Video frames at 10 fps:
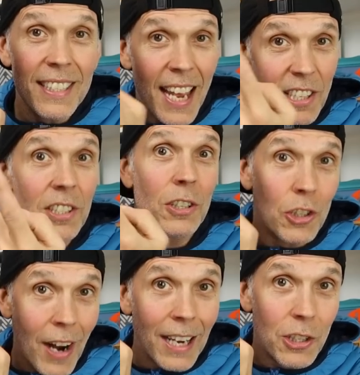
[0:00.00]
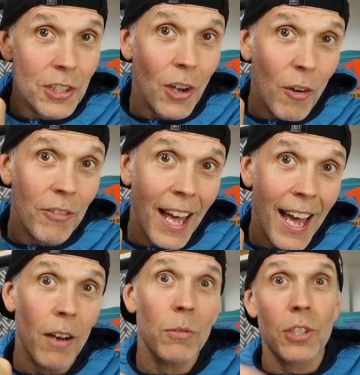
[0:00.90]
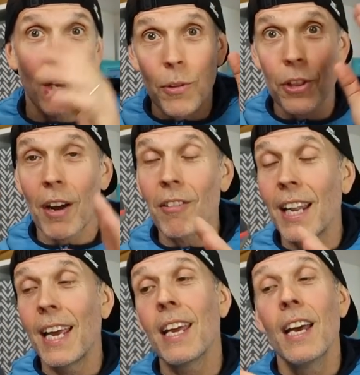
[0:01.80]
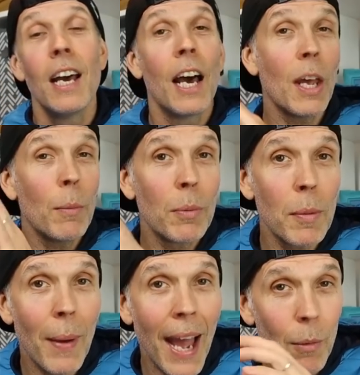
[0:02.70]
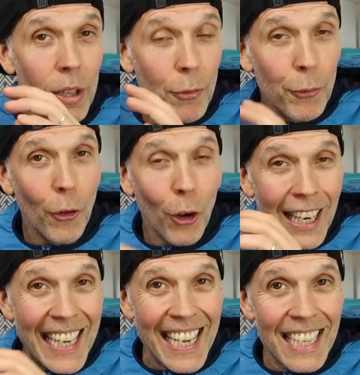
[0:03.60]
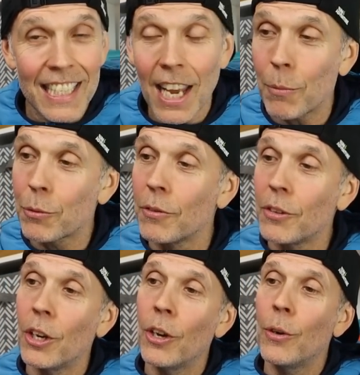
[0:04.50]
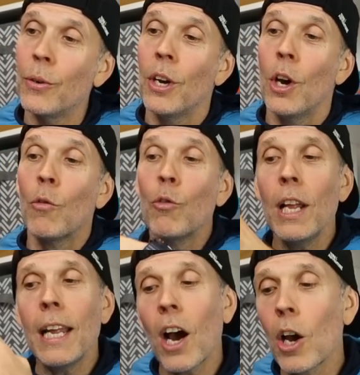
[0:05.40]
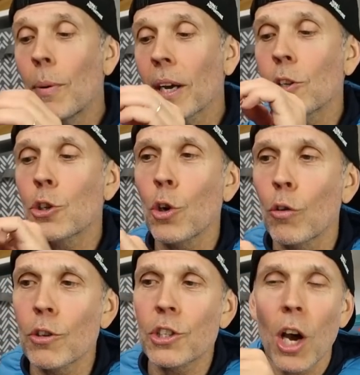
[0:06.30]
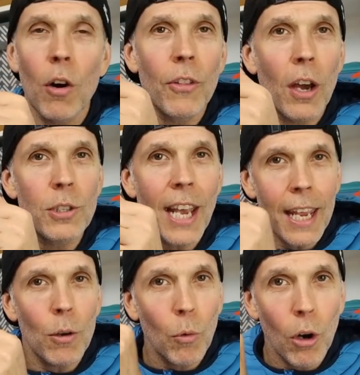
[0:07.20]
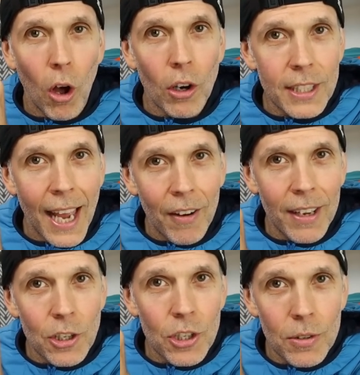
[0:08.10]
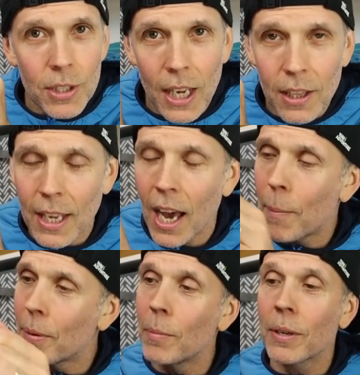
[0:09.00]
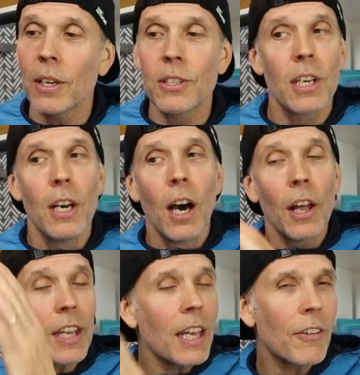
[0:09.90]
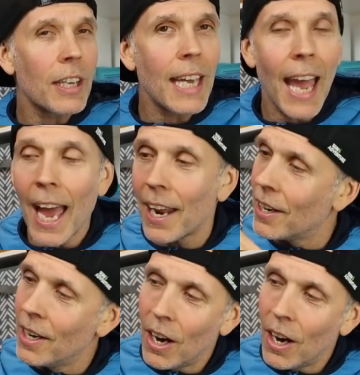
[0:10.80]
test the traction of that outsole thoroughly. And then we'll be back with a full in-depth review. Really hope I can sort of resolve those heel lockdown issues in the upper, because I think if I can,